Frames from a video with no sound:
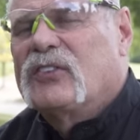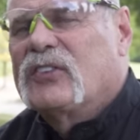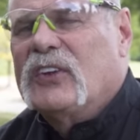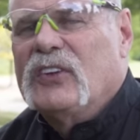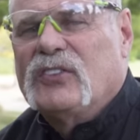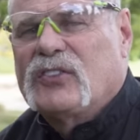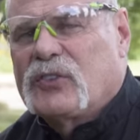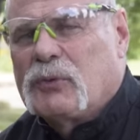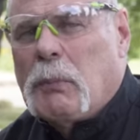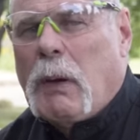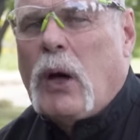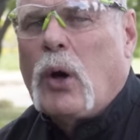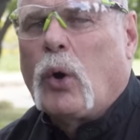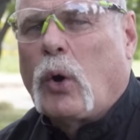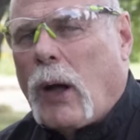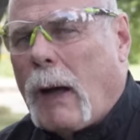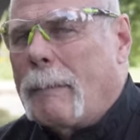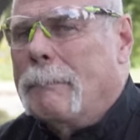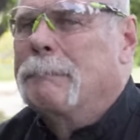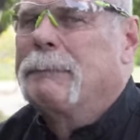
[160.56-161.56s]
see
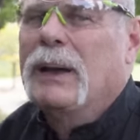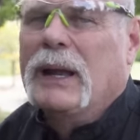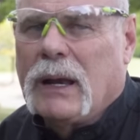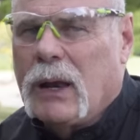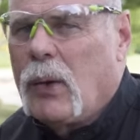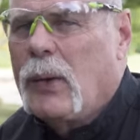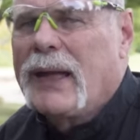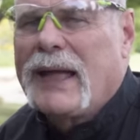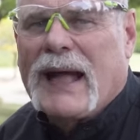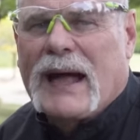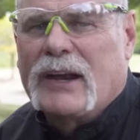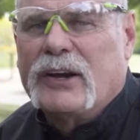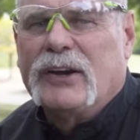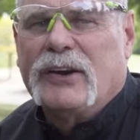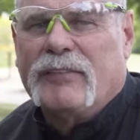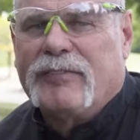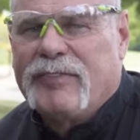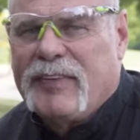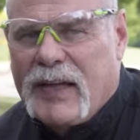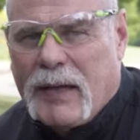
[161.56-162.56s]
smoke billowing out of
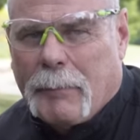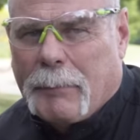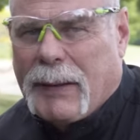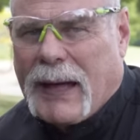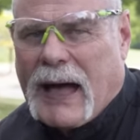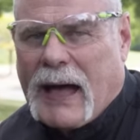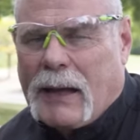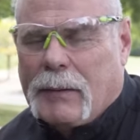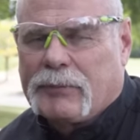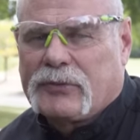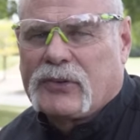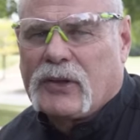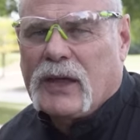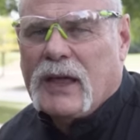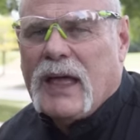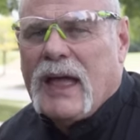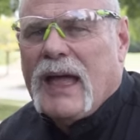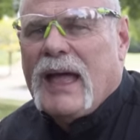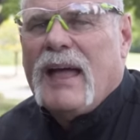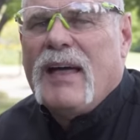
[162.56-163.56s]
your vent pipes
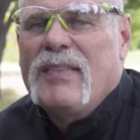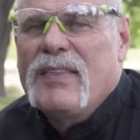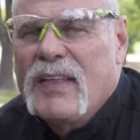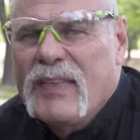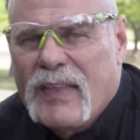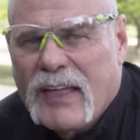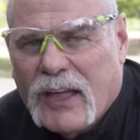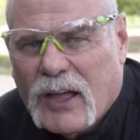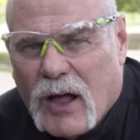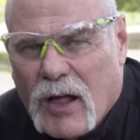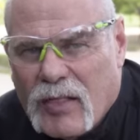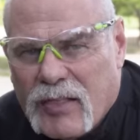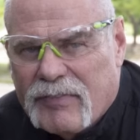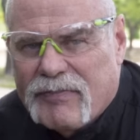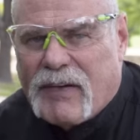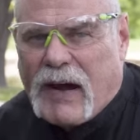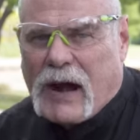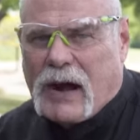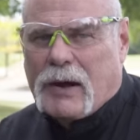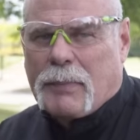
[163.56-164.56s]
and then they call the
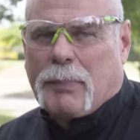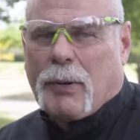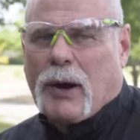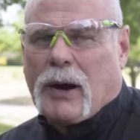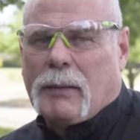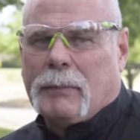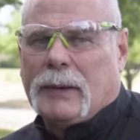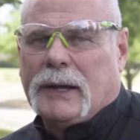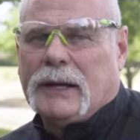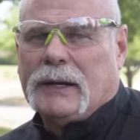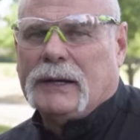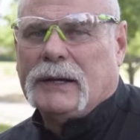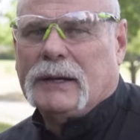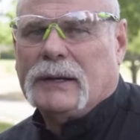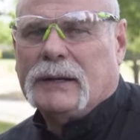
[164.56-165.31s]
fire department